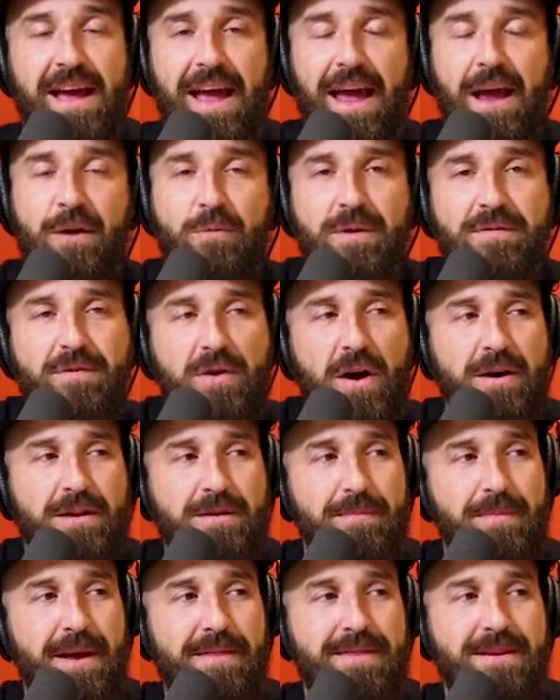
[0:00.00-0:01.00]
And we've talked
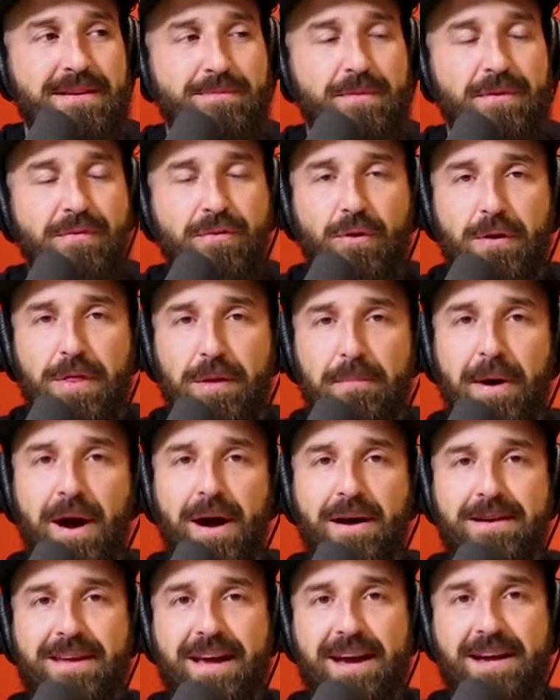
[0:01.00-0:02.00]
about this before in the
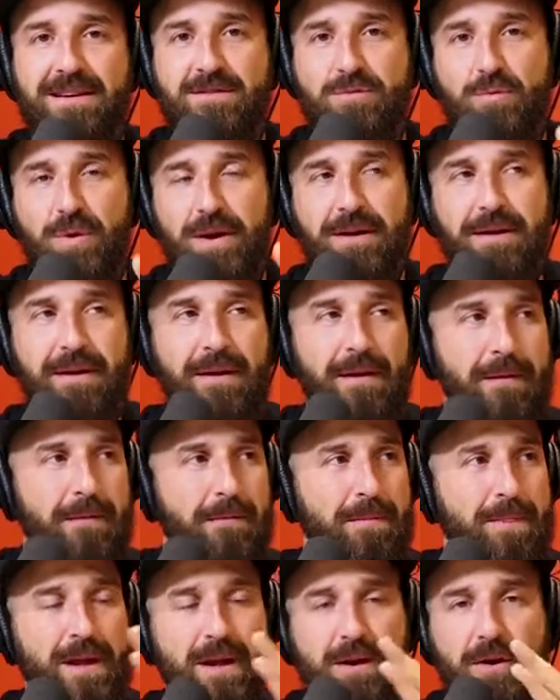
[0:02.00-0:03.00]
podcast where,
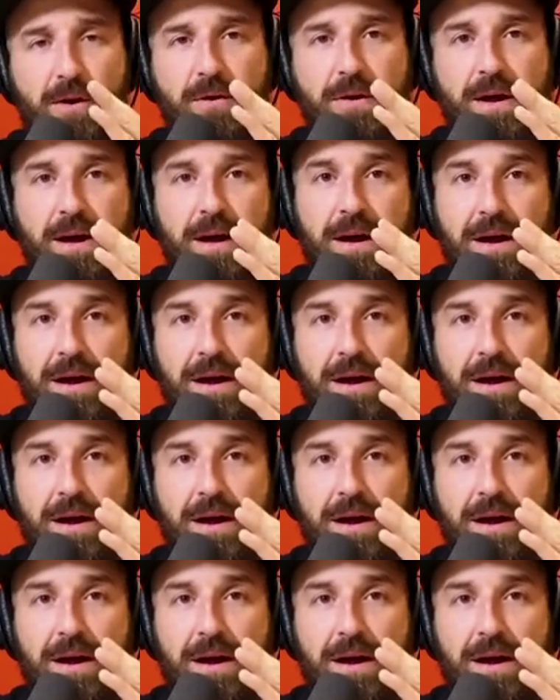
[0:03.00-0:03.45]
you know,